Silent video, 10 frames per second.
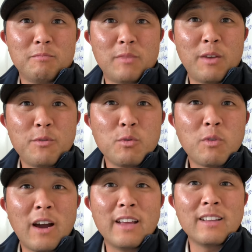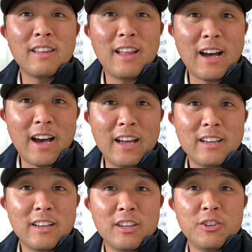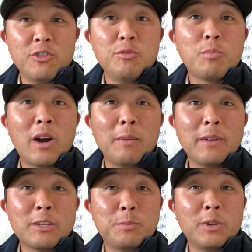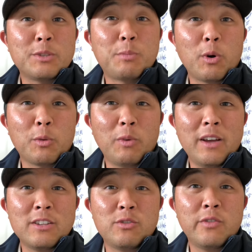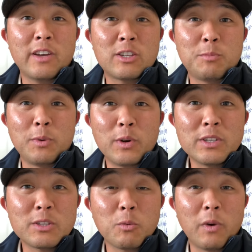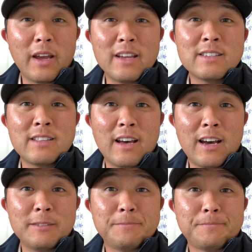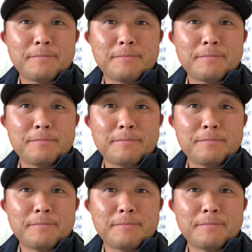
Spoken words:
If you grind a lot, you've probably experienced both ways. You've experienced the ways that,